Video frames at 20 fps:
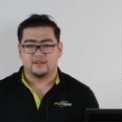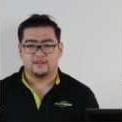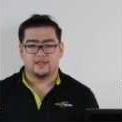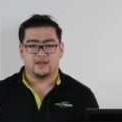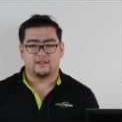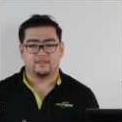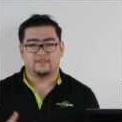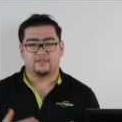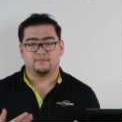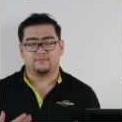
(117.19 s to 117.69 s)

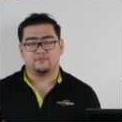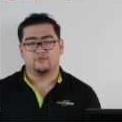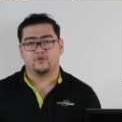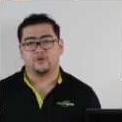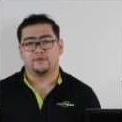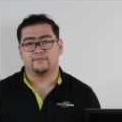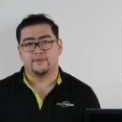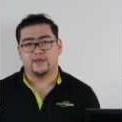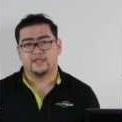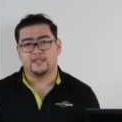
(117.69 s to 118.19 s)
that the
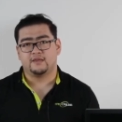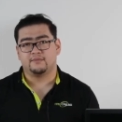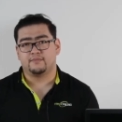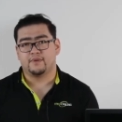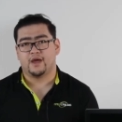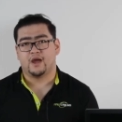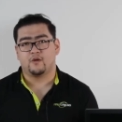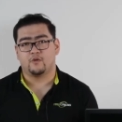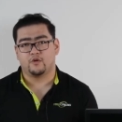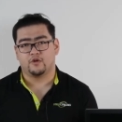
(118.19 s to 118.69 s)

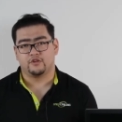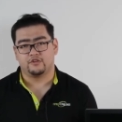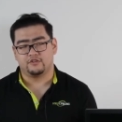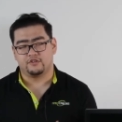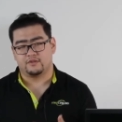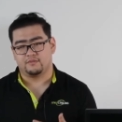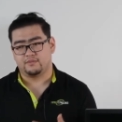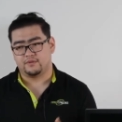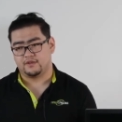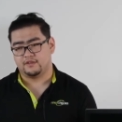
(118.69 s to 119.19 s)
remaining power
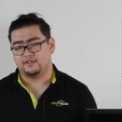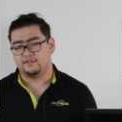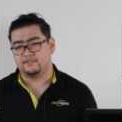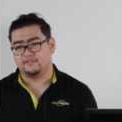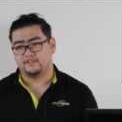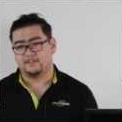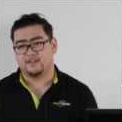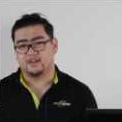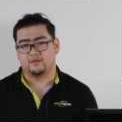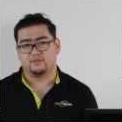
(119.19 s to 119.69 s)
to the
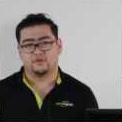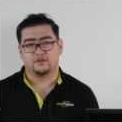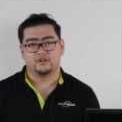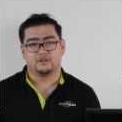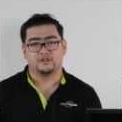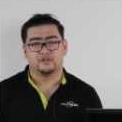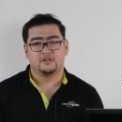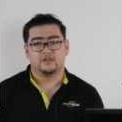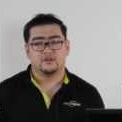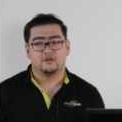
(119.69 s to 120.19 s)
PTZ camera